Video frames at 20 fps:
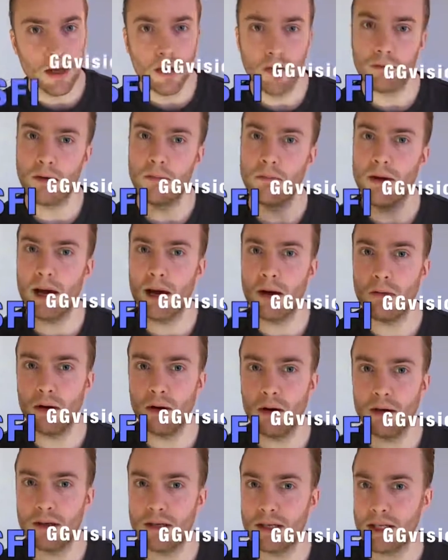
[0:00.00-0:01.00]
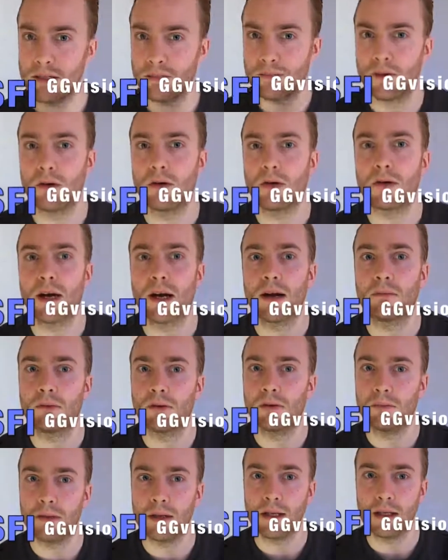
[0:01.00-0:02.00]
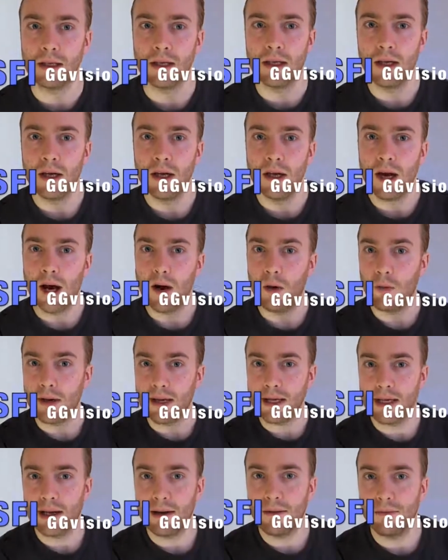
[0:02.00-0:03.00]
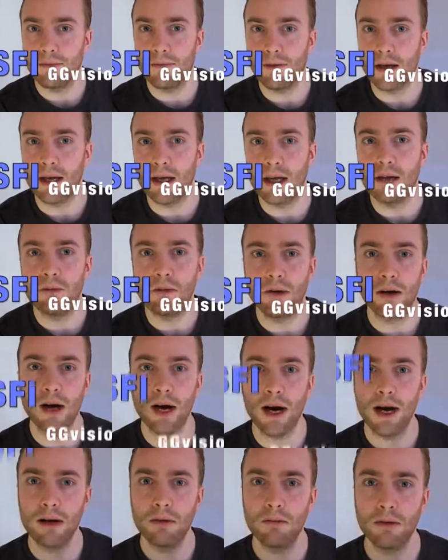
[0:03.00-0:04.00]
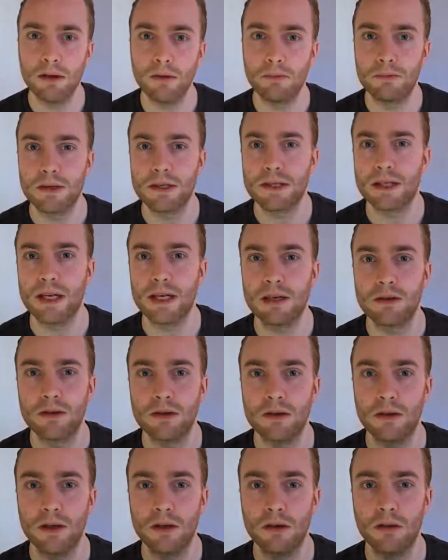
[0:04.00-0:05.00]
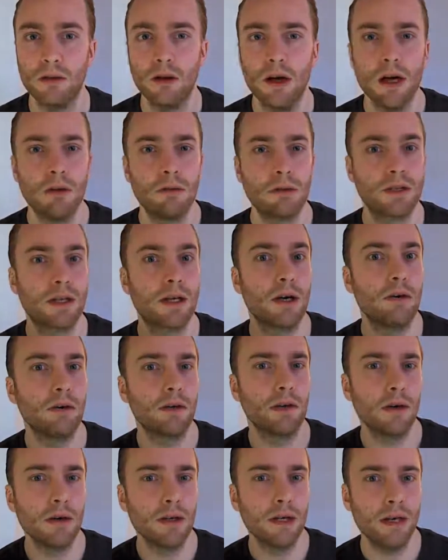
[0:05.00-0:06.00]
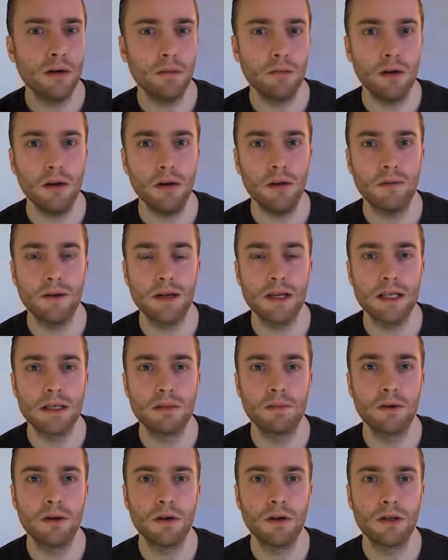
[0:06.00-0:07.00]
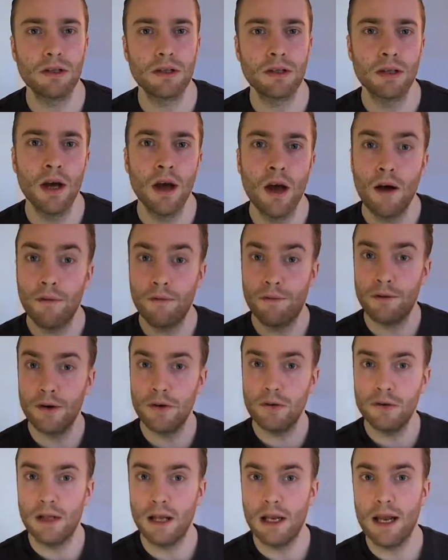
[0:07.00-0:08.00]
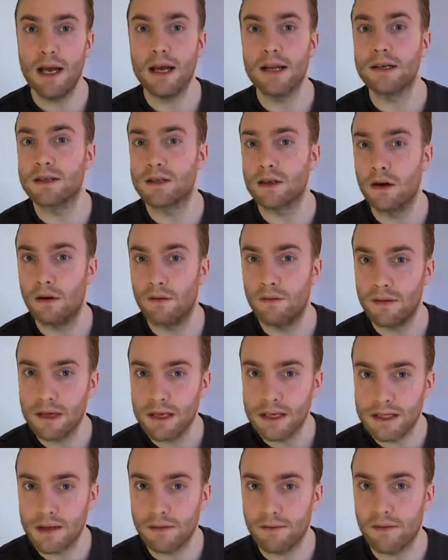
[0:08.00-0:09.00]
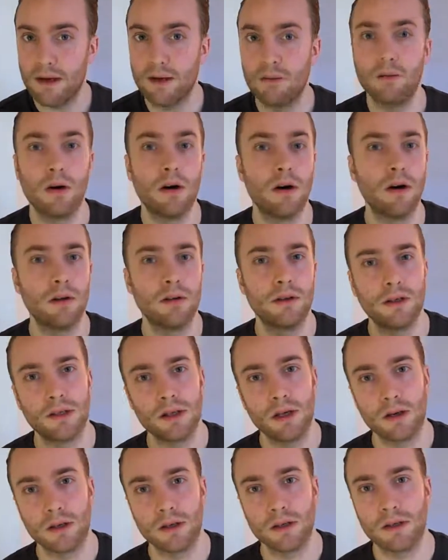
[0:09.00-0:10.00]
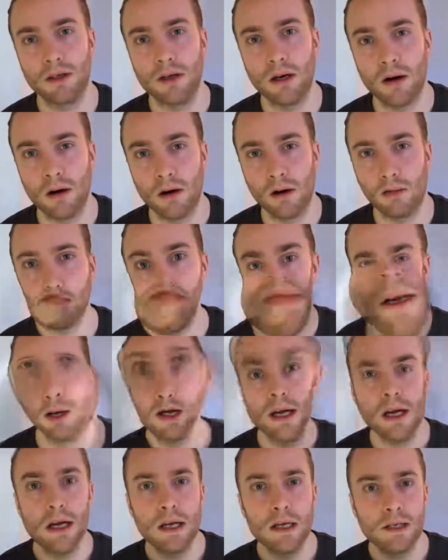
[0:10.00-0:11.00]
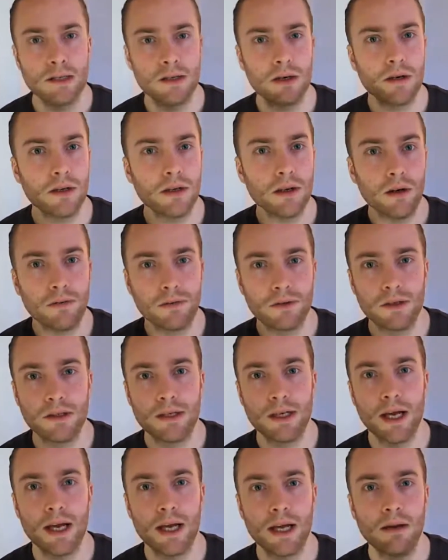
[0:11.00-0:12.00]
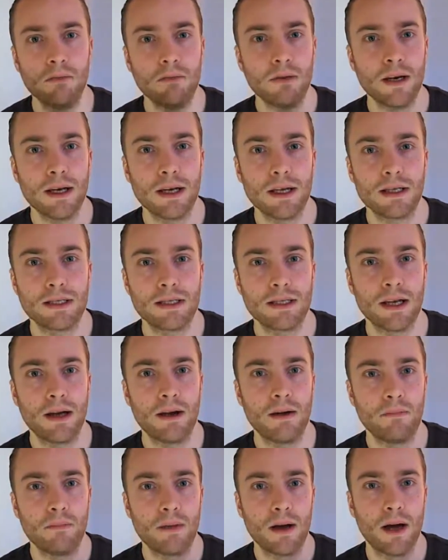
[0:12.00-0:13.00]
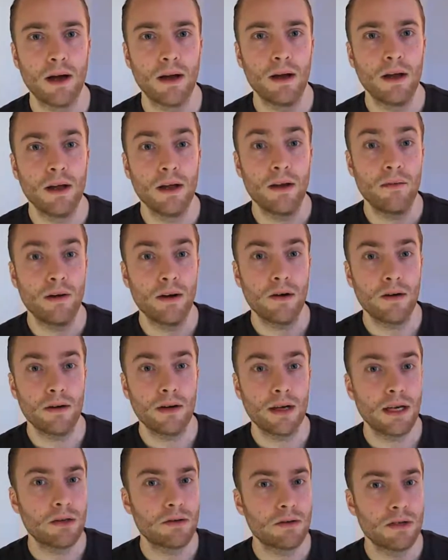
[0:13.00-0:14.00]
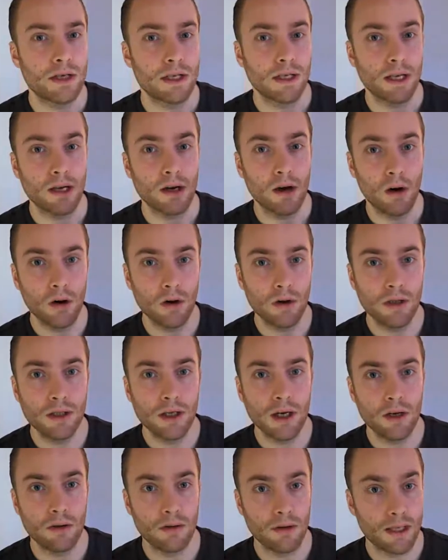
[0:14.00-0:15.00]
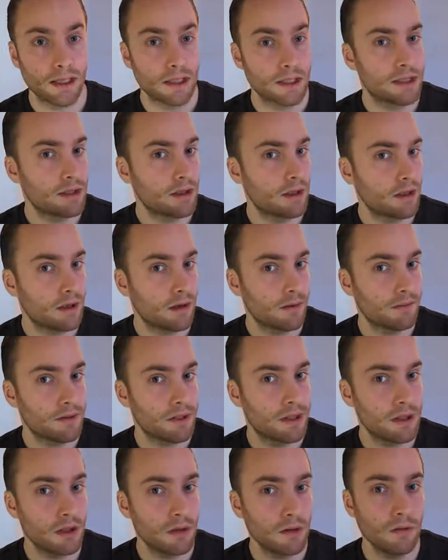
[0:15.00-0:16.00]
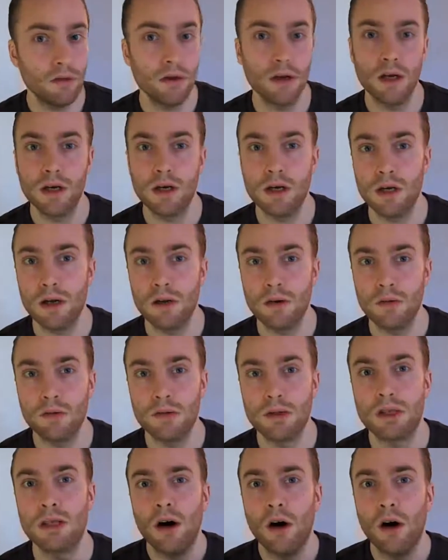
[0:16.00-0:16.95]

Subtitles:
From now on, this program will be a weekly thing where I will present to you what's going on in the world of esports through the lens of ESFIworld.com. Starting off today with some very interesting and ongoing StarCraft 2 news.